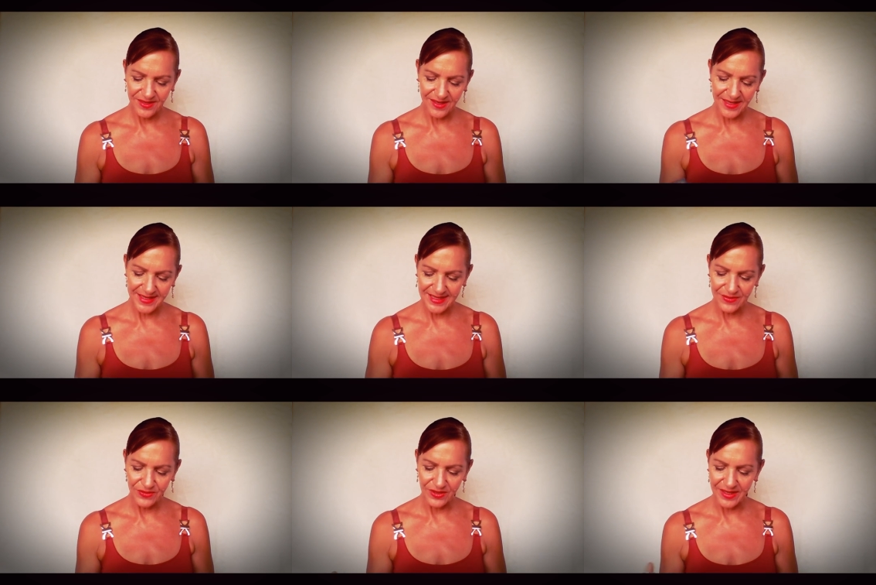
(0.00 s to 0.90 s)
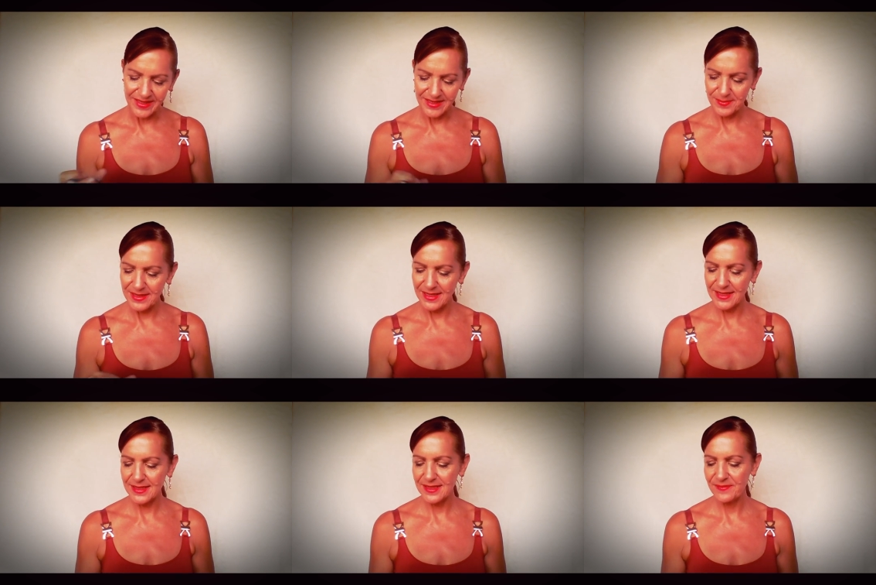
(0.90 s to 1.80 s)
Highest level guidance,
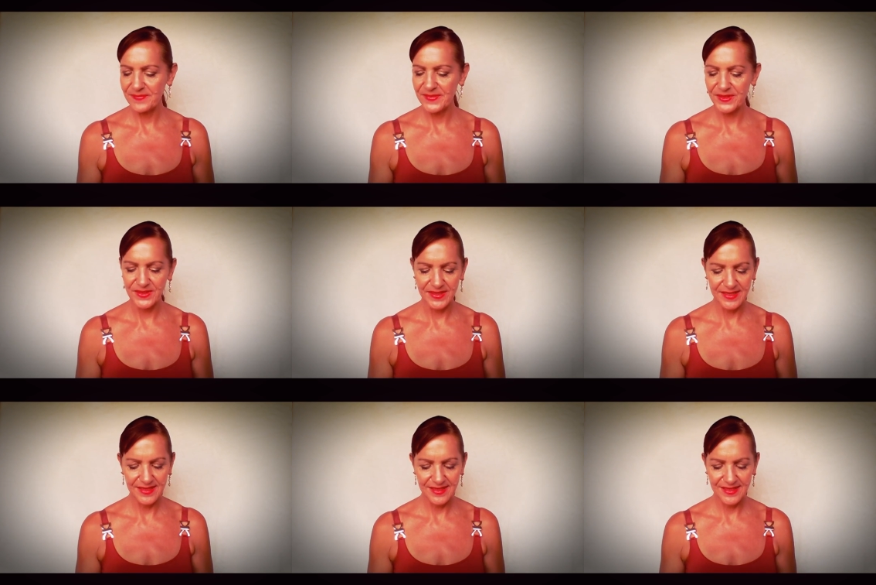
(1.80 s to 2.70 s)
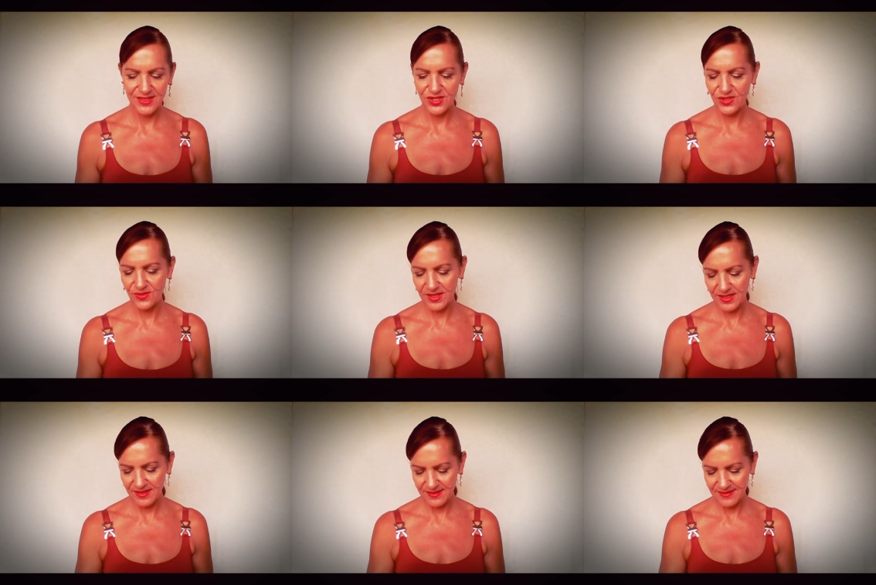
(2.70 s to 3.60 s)
please. Oh, two
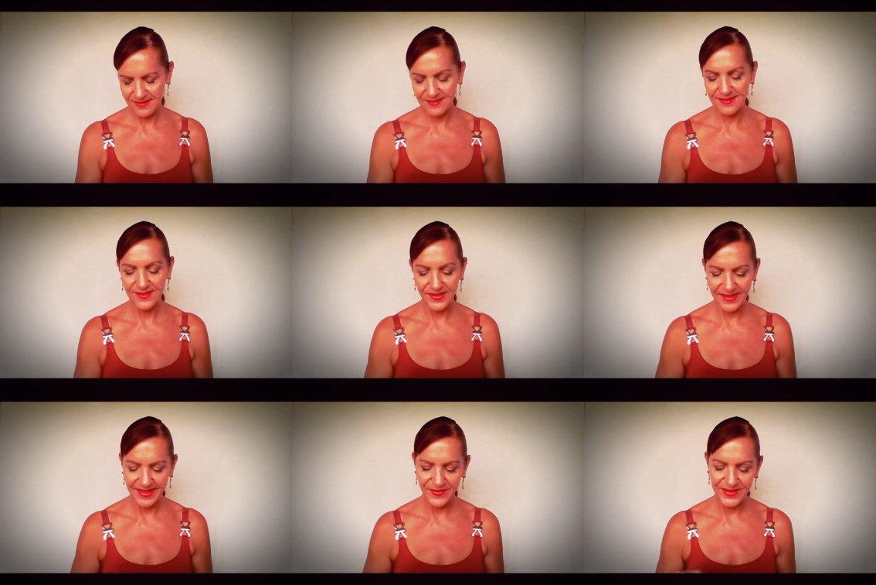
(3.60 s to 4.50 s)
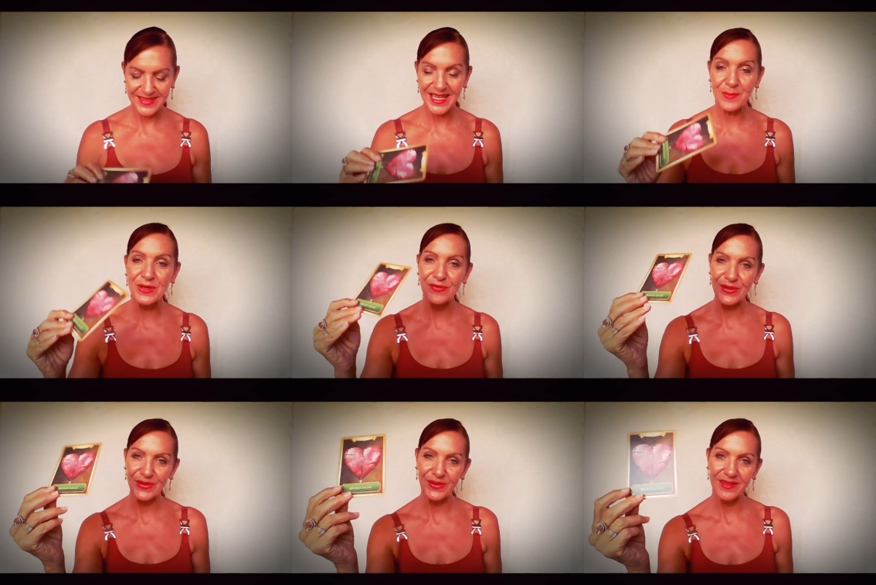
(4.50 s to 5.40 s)
here. Oh, okay. For some of
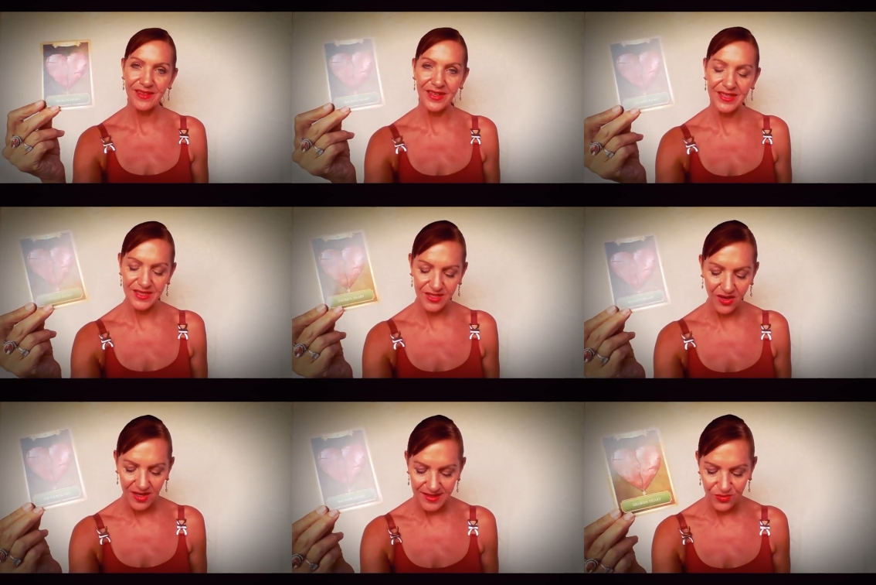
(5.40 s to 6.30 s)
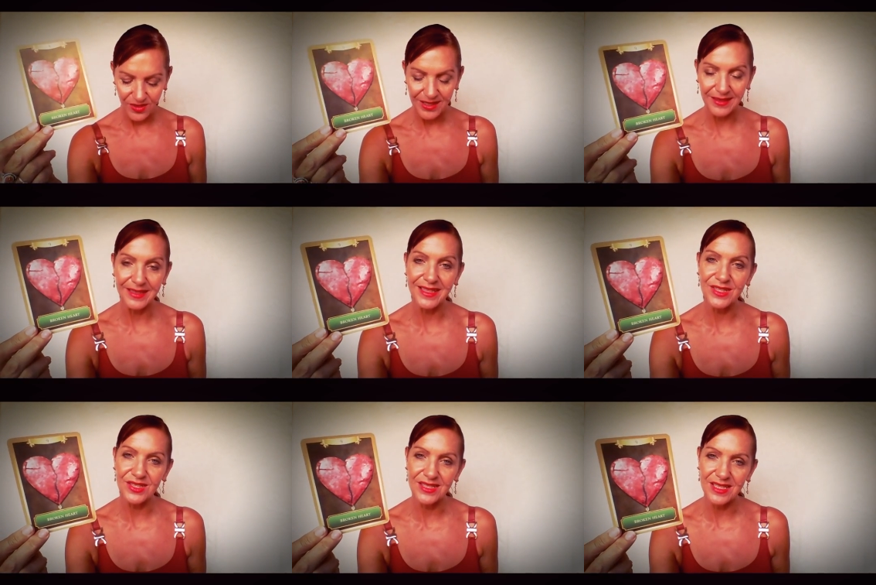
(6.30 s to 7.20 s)
you, kind of ties directly
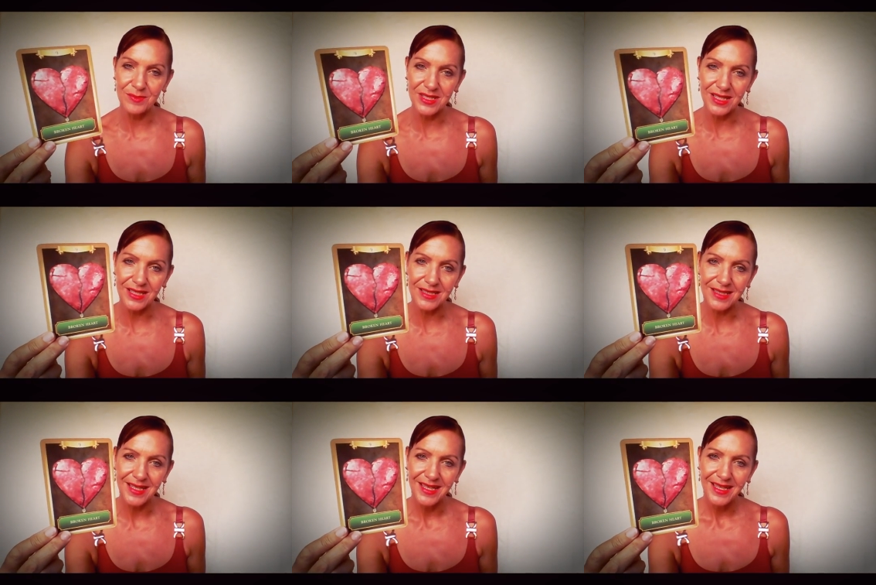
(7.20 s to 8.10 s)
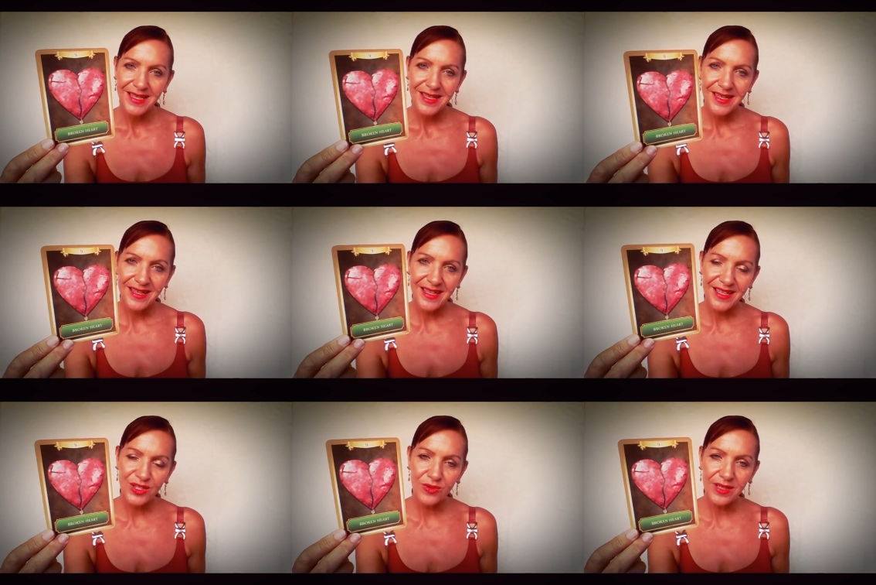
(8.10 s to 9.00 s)
into DFTs.
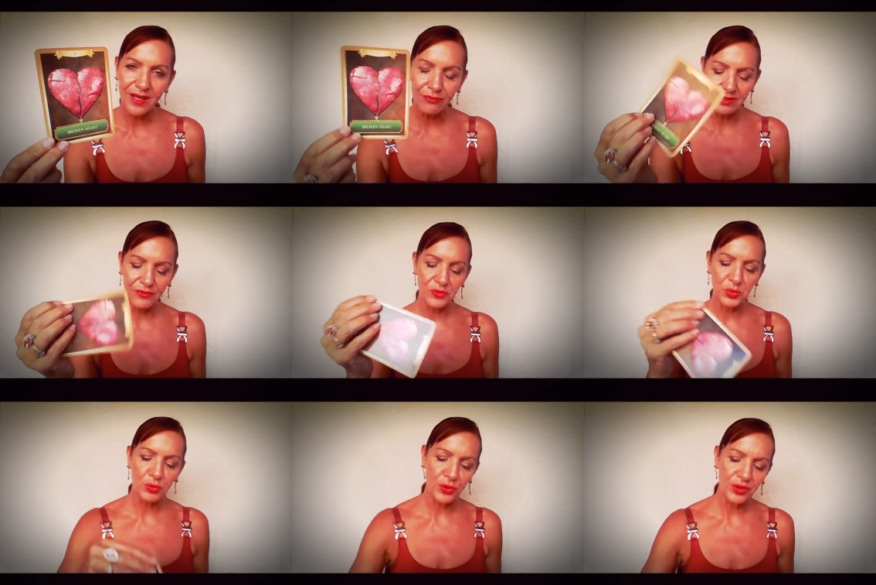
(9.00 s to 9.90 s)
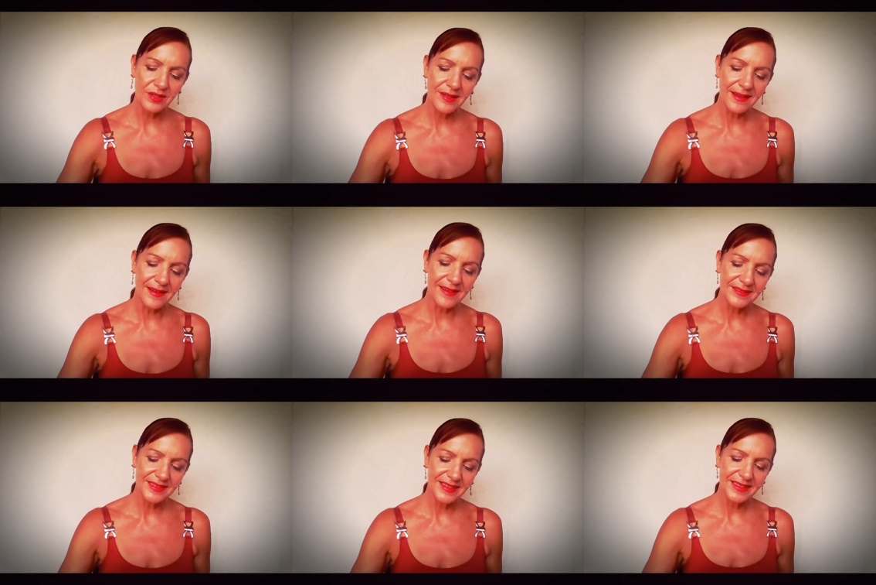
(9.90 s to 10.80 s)
Uh, you're recovering from a broken
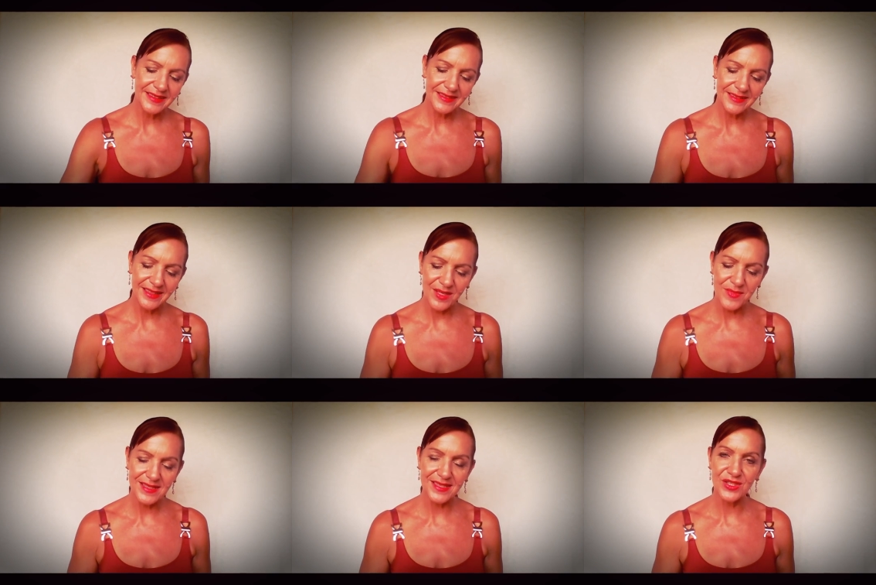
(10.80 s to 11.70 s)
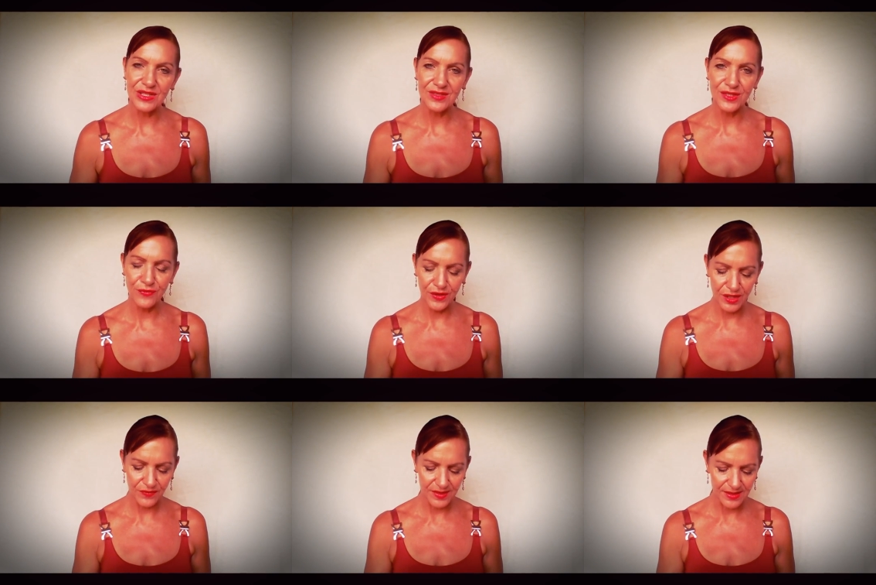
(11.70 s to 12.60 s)
heart. Yeah. Key message there is to
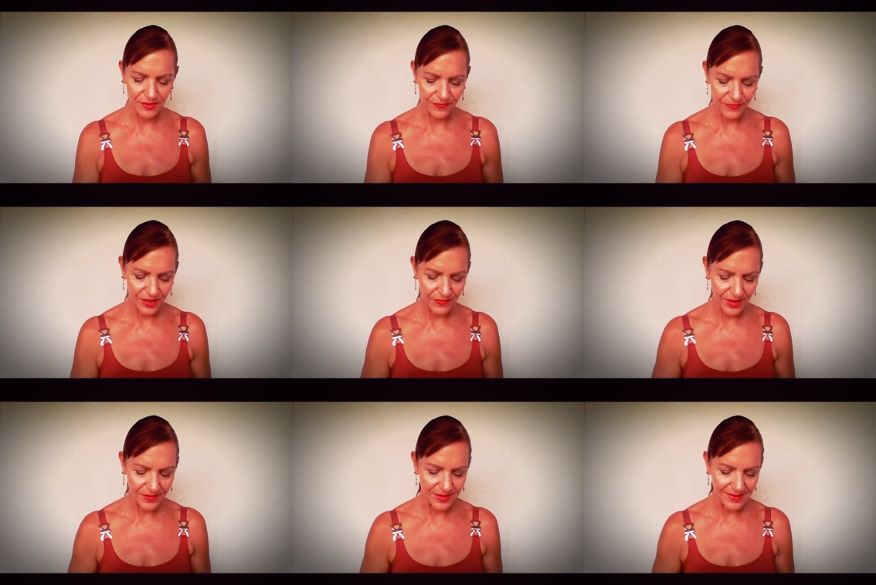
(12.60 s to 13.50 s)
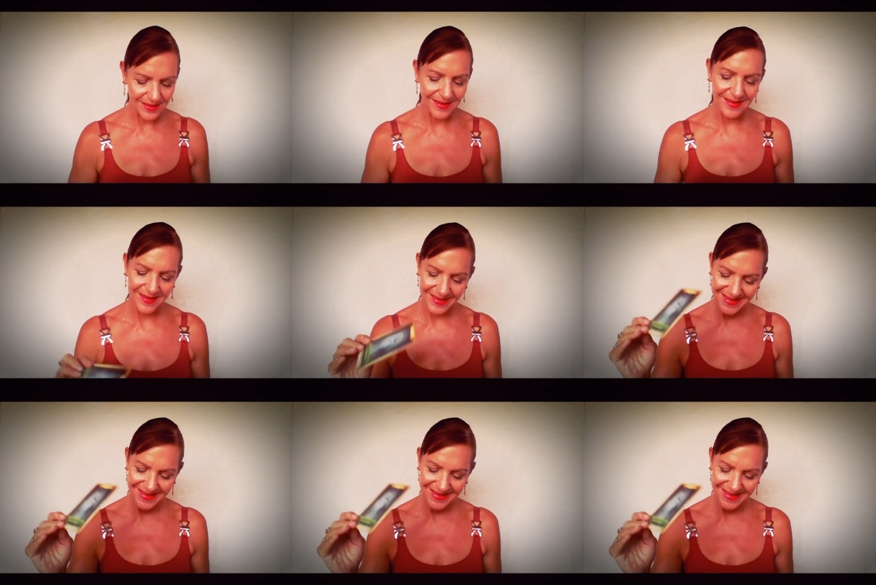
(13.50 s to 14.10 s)
forgive yourself and forgive others. Yeah.